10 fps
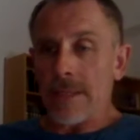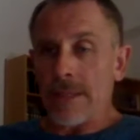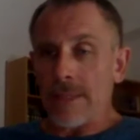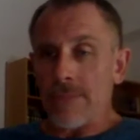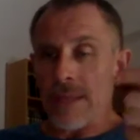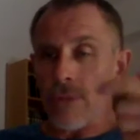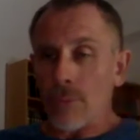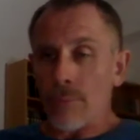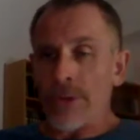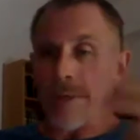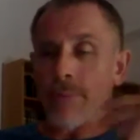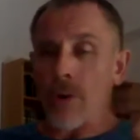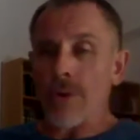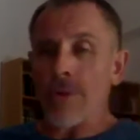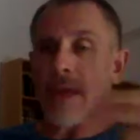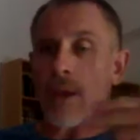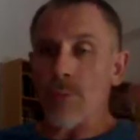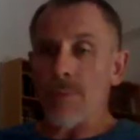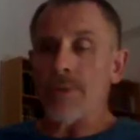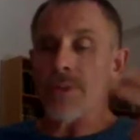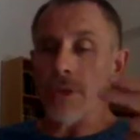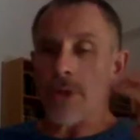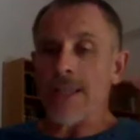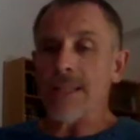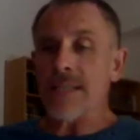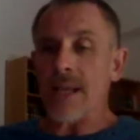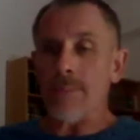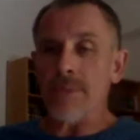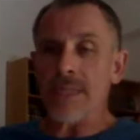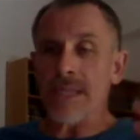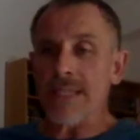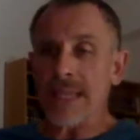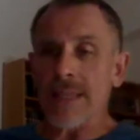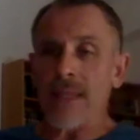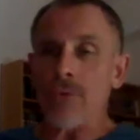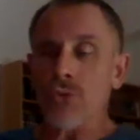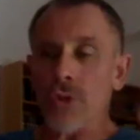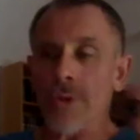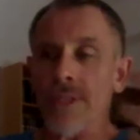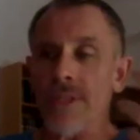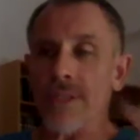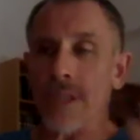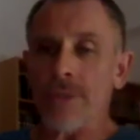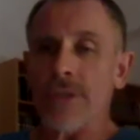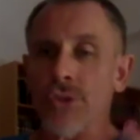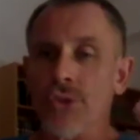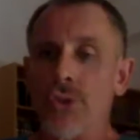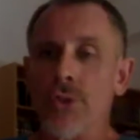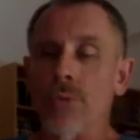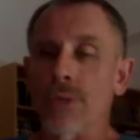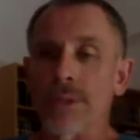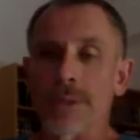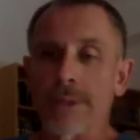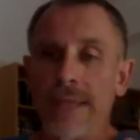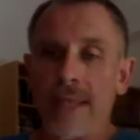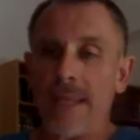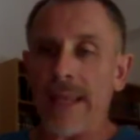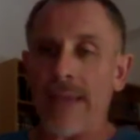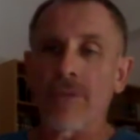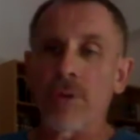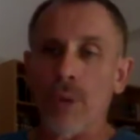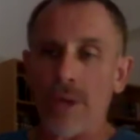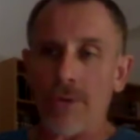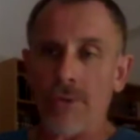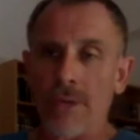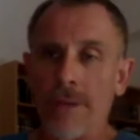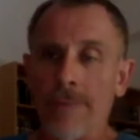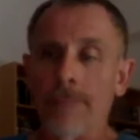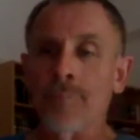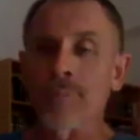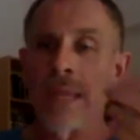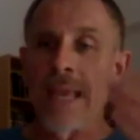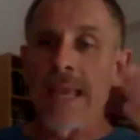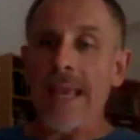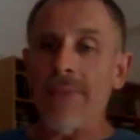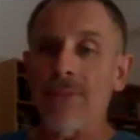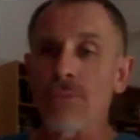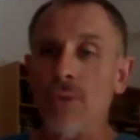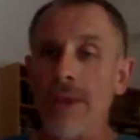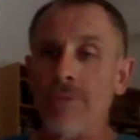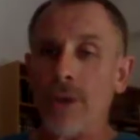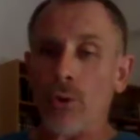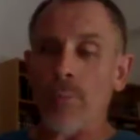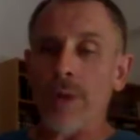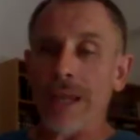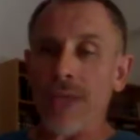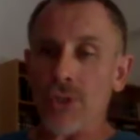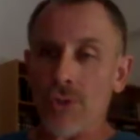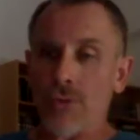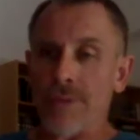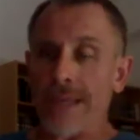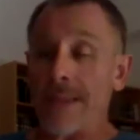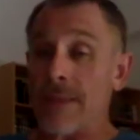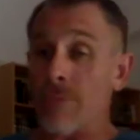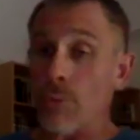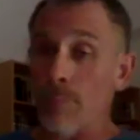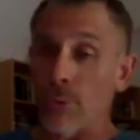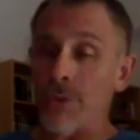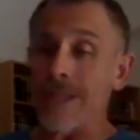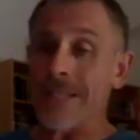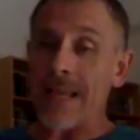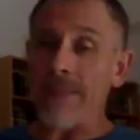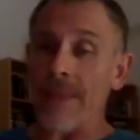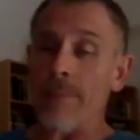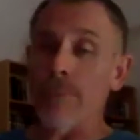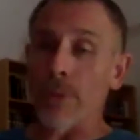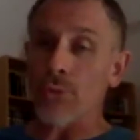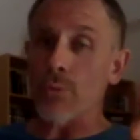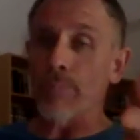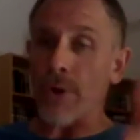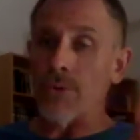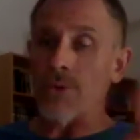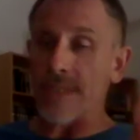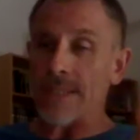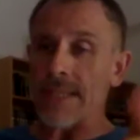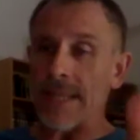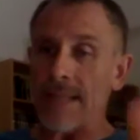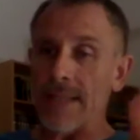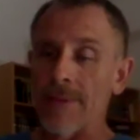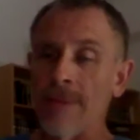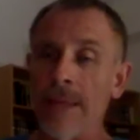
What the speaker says: if they're not broken down with particular enzymes, they stay in our joints, in our tissue, everywhere, really. And if you have the accumulation of that, if your body is unable to process that,